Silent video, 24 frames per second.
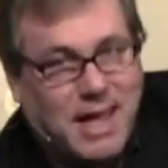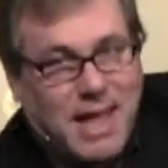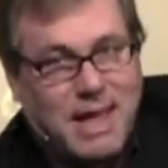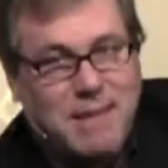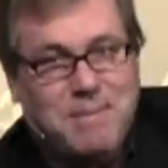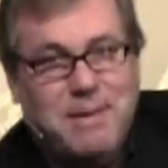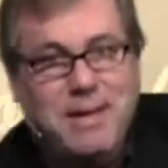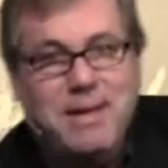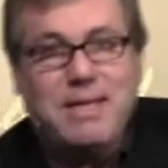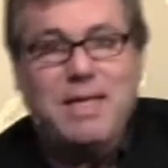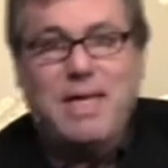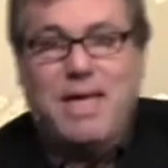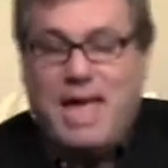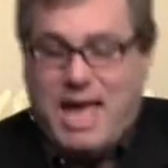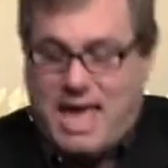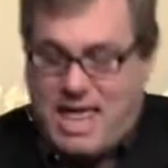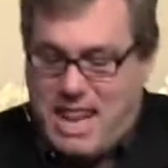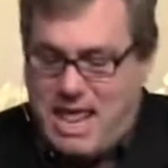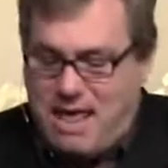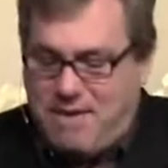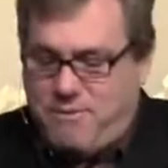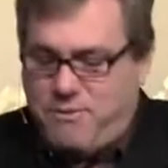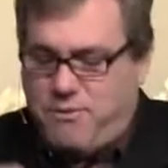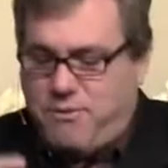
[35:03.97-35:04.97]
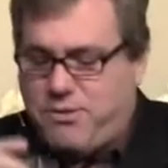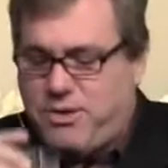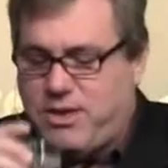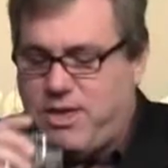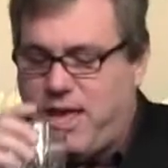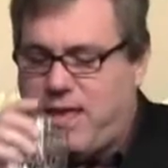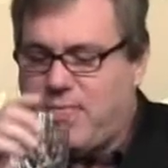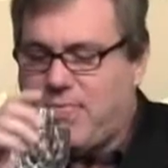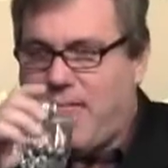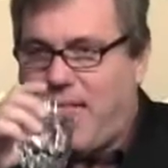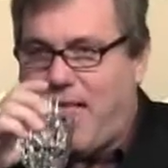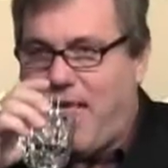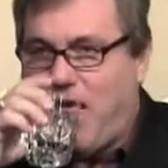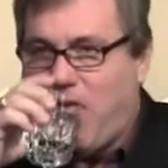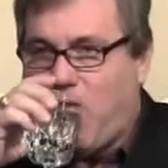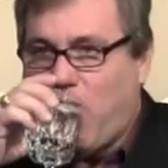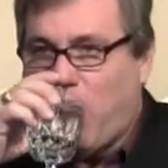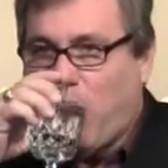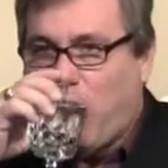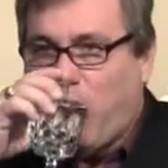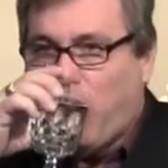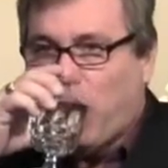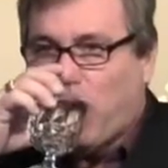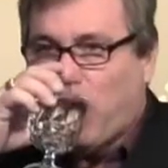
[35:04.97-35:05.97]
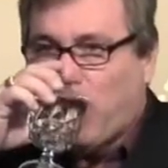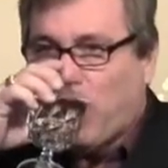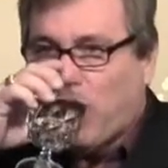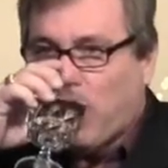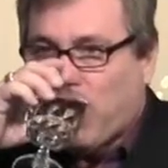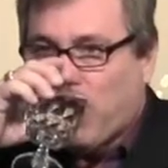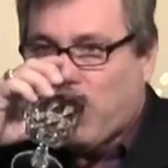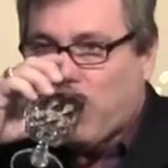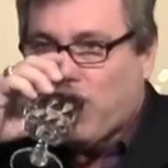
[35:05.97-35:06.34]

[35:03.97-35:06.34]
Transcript: amen. And even if you did that,